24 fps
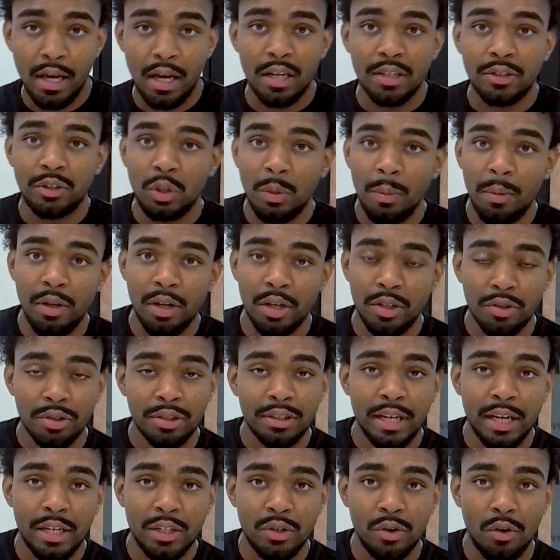Assuming you
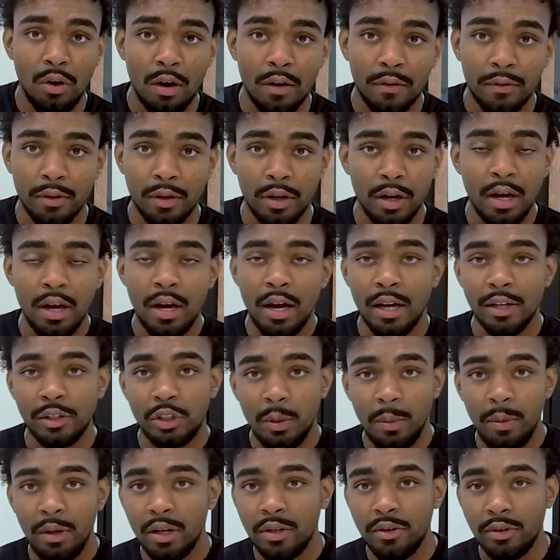understand your offer,
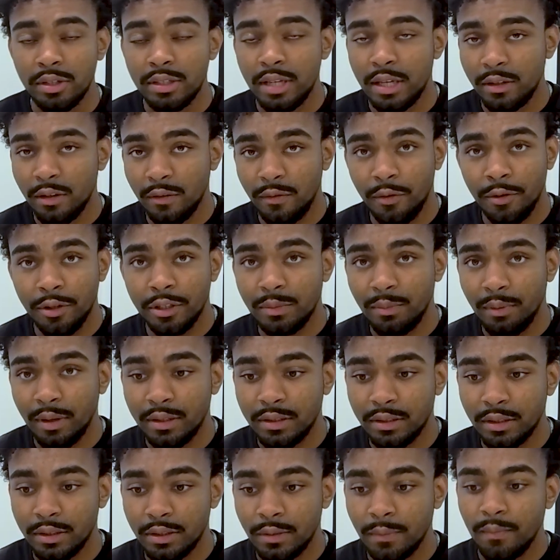assuming you understand the first
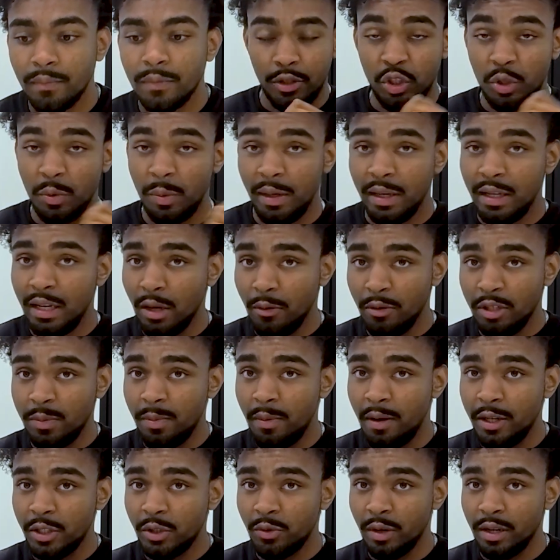message, you should be getting a
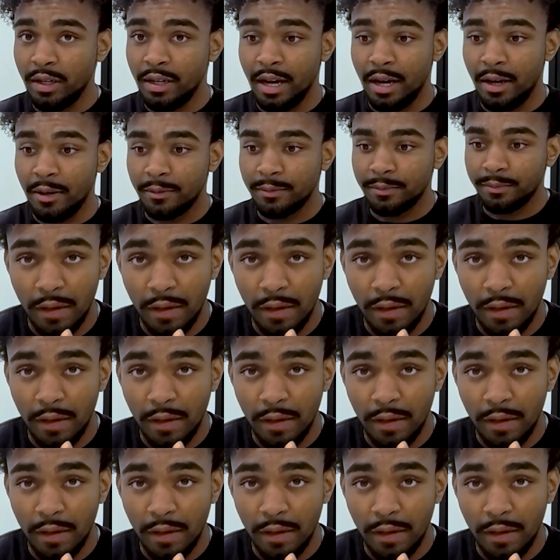response rate now.